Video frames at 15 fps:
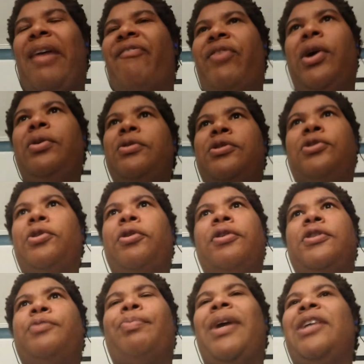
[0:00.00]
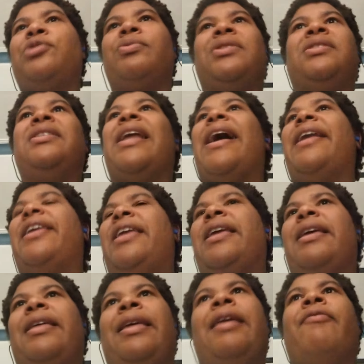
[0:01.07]
phone storage space was not
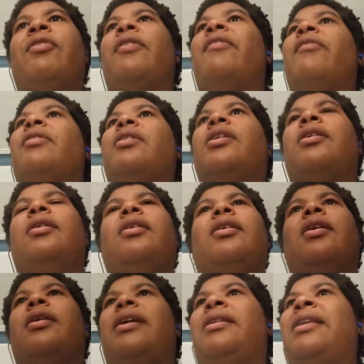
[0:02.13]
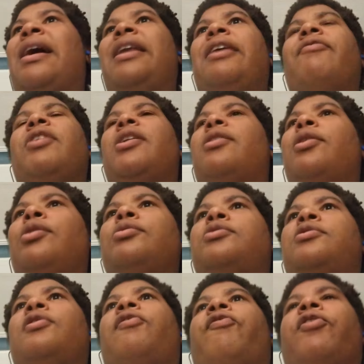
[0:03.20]
even close
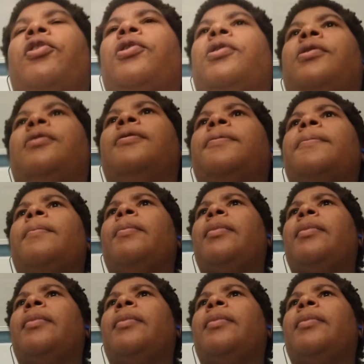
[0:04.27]
to full.